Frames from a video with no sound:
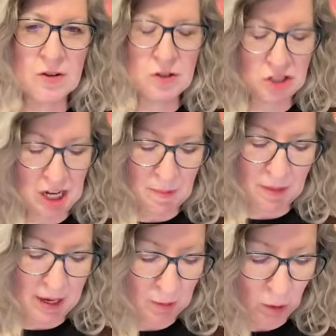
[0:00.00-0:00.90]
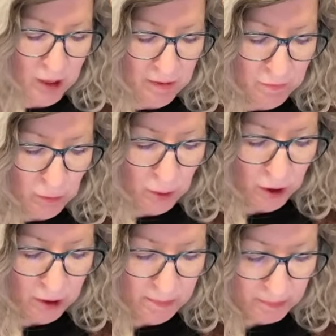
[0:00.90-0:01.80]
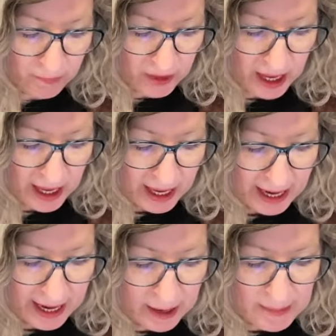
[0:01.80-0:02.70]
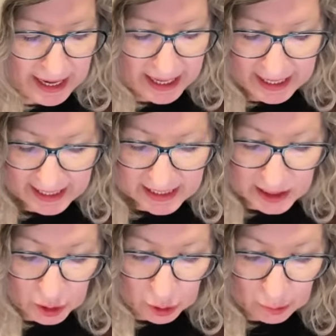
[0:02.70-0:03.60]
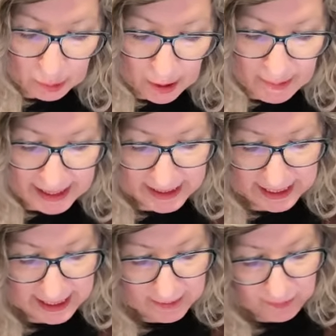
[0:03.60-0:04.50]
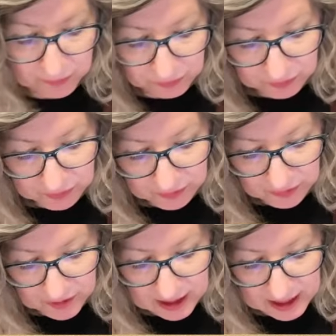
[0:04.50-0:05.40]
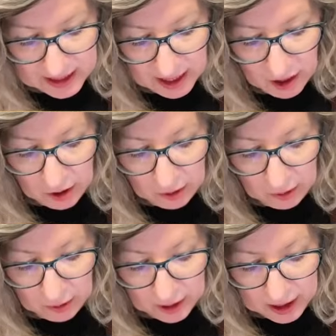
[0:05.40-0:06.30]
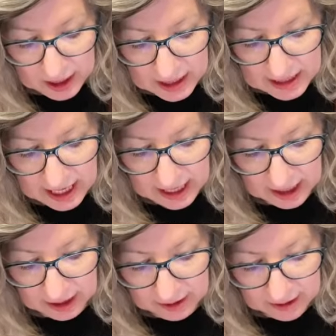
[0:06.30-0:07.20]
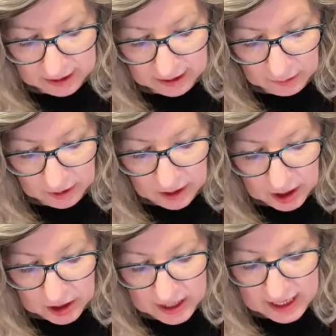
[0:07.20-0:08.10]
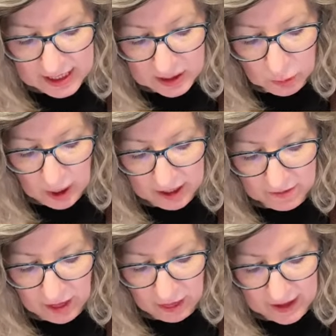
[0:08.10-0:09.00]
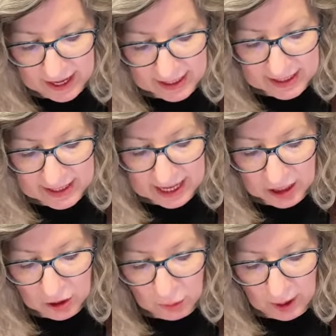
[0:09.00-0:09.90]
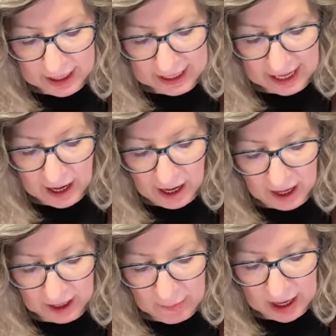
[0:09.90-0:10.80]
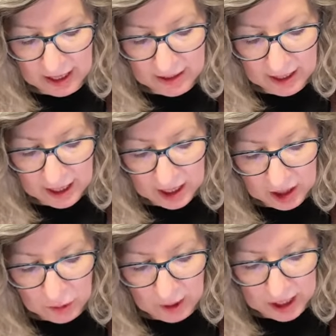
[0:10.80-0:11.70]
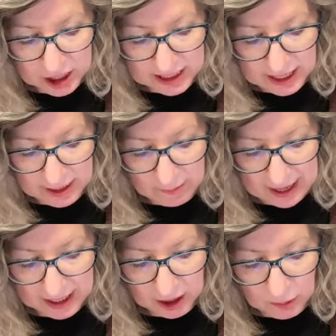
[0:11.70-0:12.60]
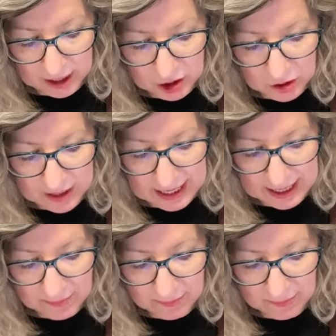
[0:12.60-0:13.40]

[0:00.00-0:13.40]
shape that I'm going for. And I'm making it super messy. So just kind of, this is one of the things that you don't want to get hung up on. You want to just kind of make a quick tree